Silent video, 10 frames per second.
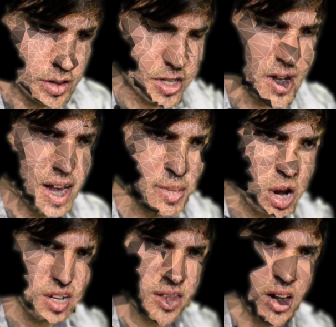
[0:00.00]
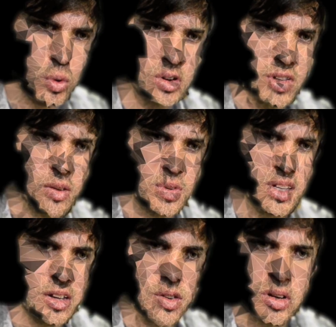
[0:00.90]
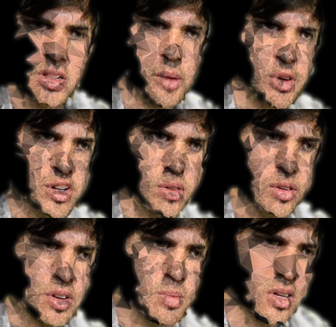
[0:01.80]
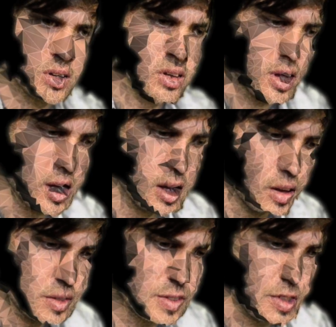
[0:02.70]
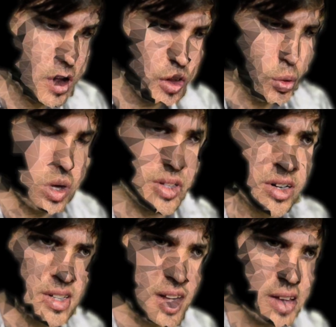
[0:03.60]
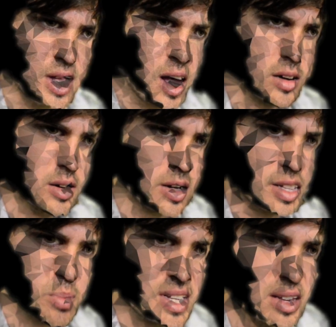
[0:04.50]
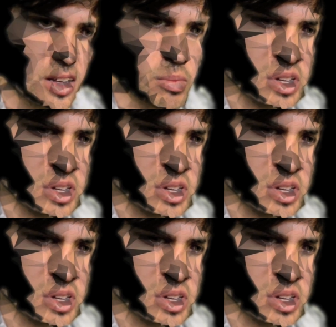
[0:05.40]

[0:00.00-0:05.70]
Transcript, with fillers: So the next project that I worked on was also a collaboration with Chris Milk. It was called The Wilderness Downtown, and it's basically a